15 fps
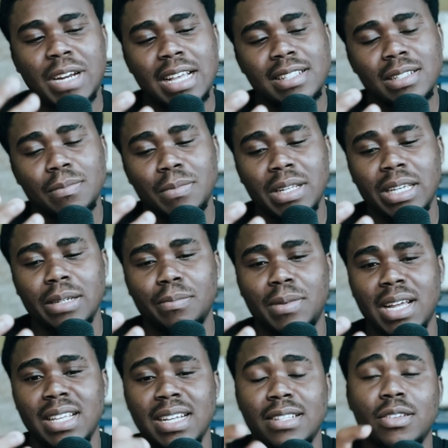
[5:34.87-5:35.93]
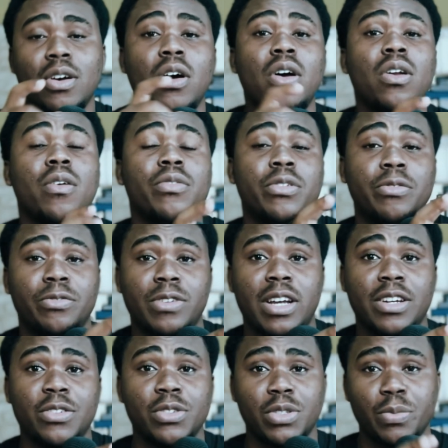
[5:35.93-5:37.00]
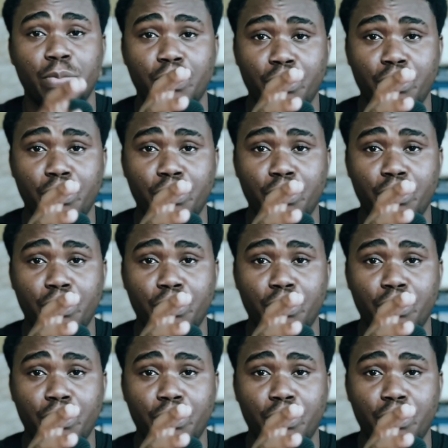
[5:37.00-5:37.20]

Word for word: that simply implies that all of the values